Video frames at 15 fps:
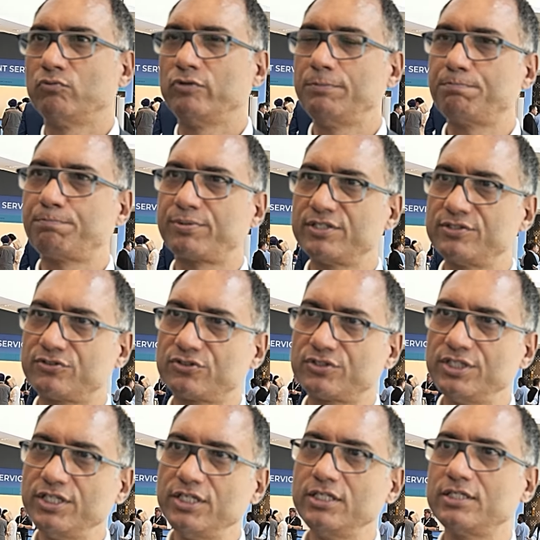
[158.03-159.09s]
we
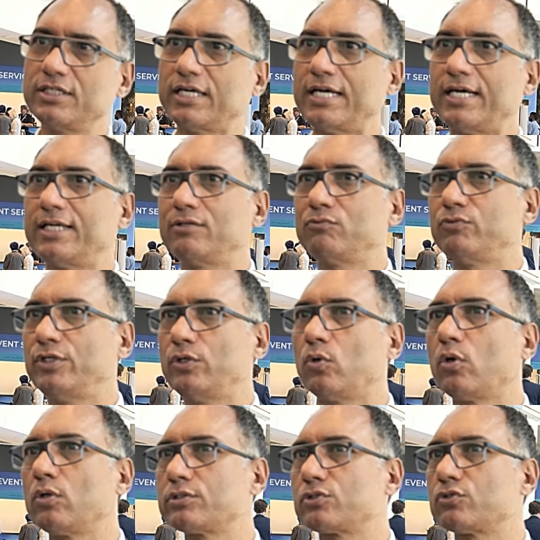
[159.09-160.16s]
proceed and we
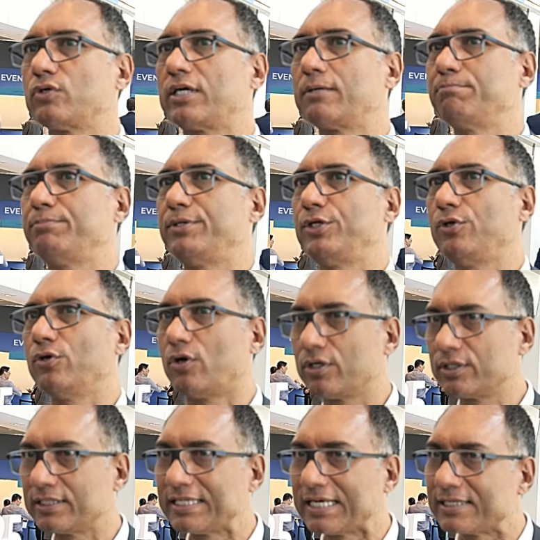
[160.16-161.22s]
also are
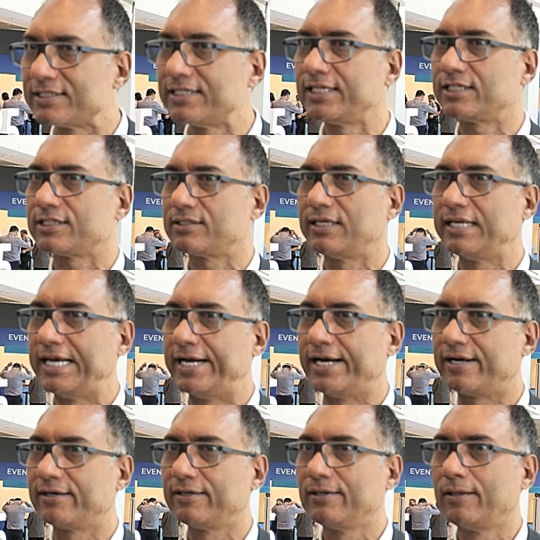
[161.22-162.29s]
beyond that data
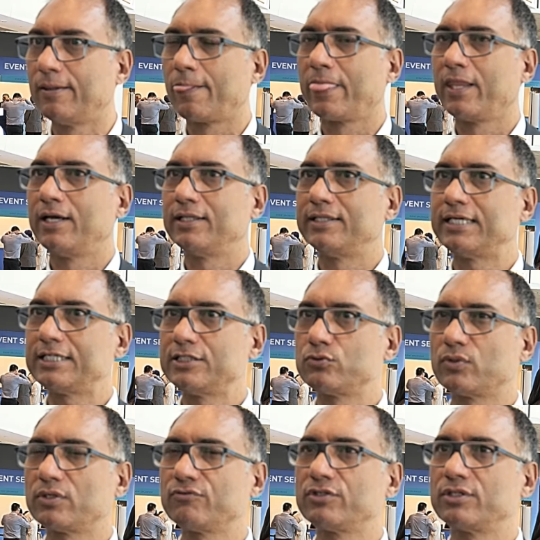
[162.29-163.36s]
layer. That
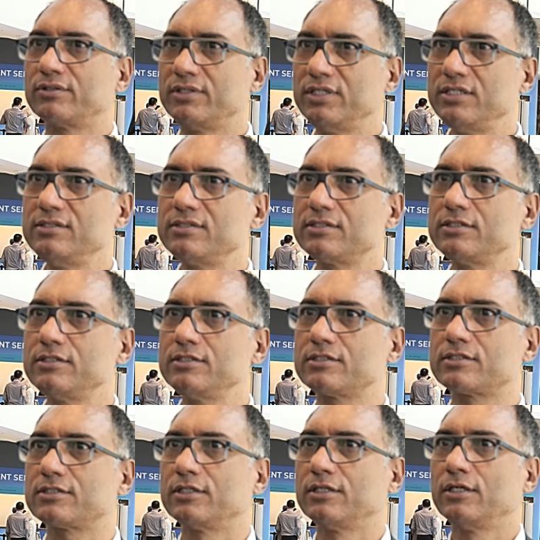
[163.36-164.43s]
is one of the
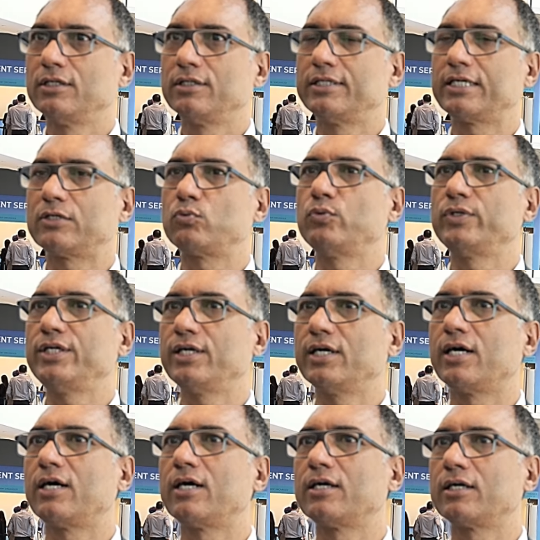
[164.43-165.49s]
reasons that we
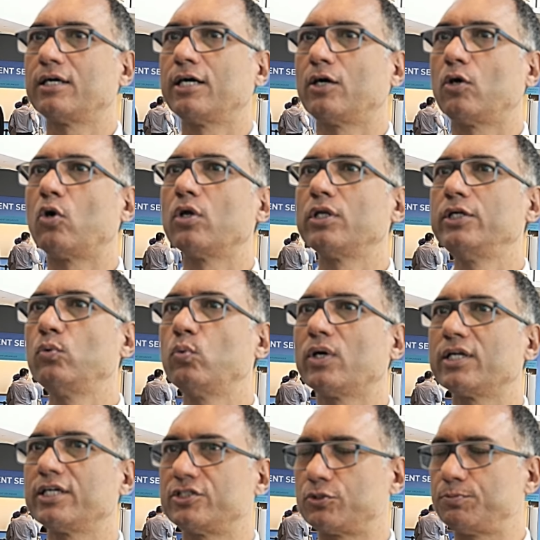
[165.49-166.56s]
are an
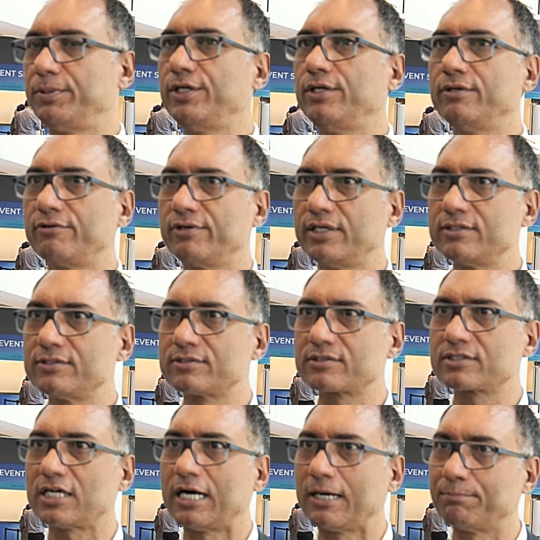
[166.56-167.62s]
all-in-one
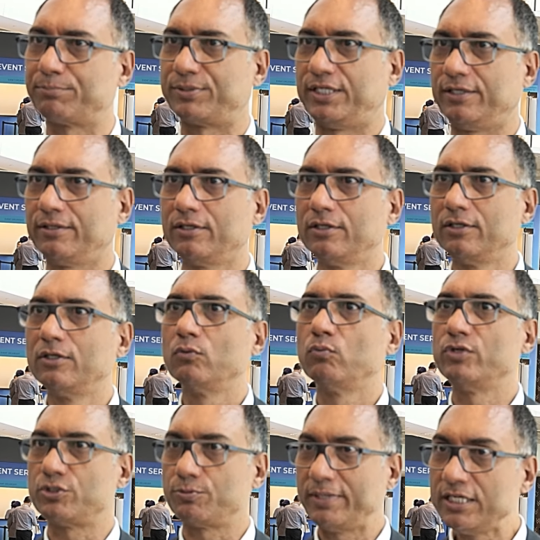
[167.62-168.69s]
experience company,
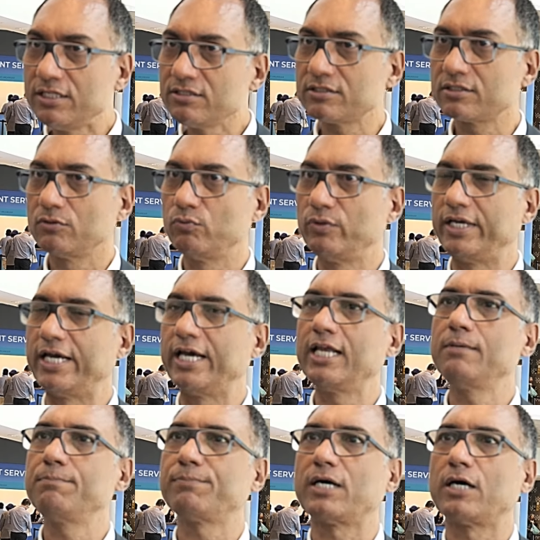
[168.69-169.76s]
which means we
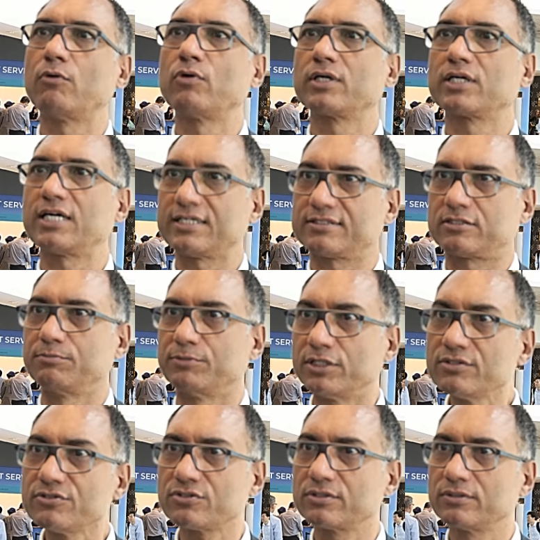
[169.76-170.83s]
help our
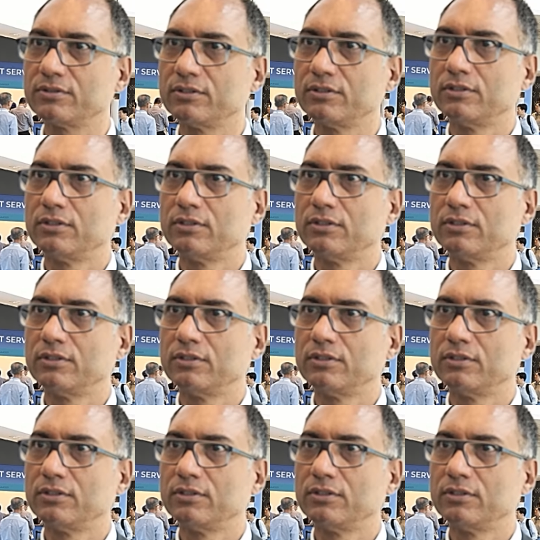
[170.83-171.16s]
customers,